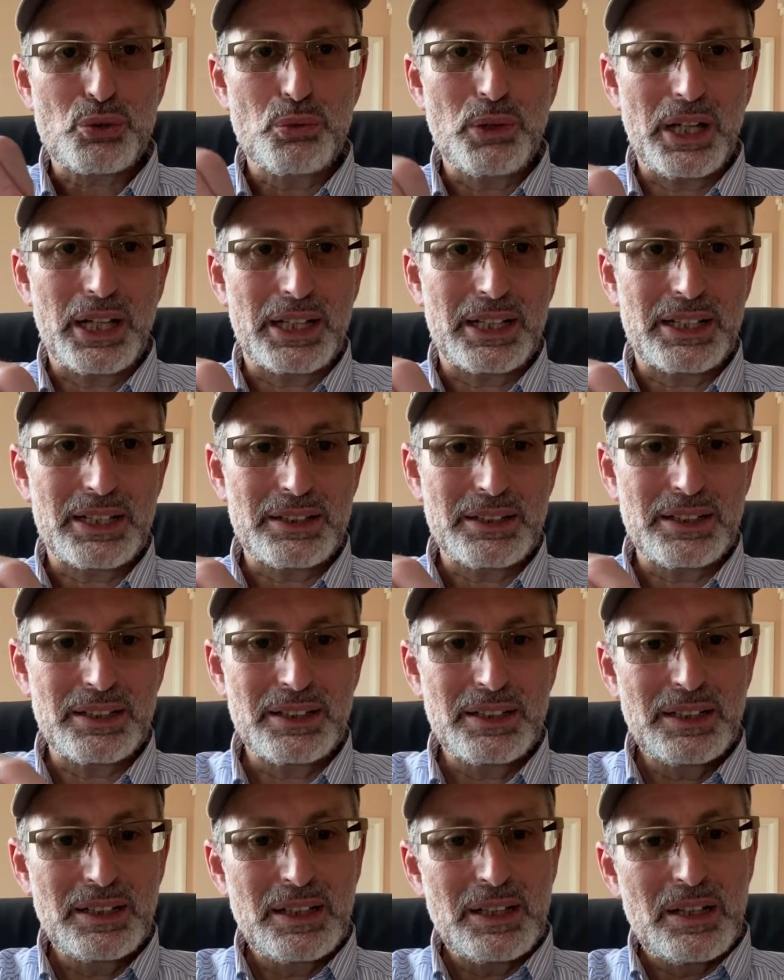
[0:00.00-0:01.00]
wick
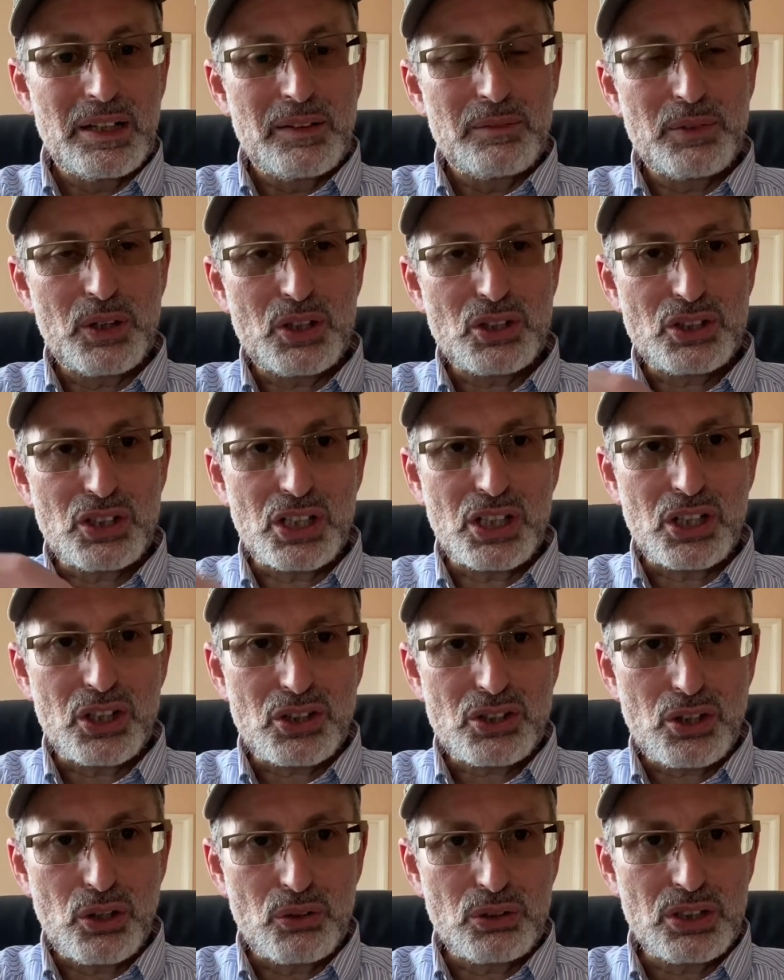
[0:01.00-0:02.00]
because you're gonna
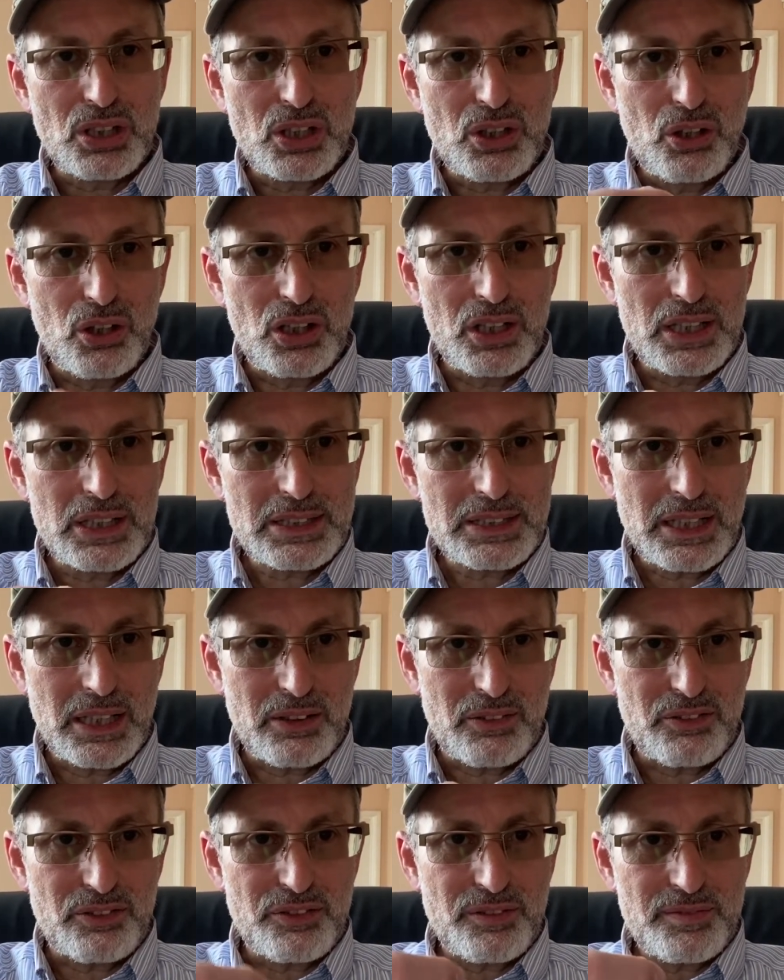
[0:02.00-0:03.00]
choke the coil
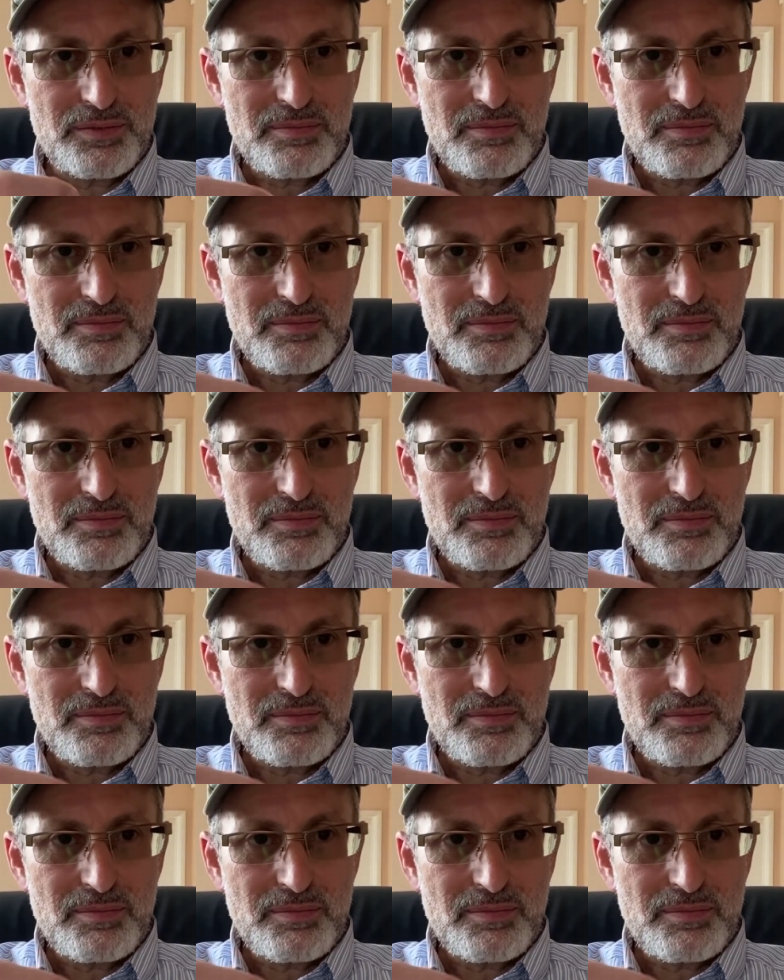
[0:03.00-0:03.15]
itself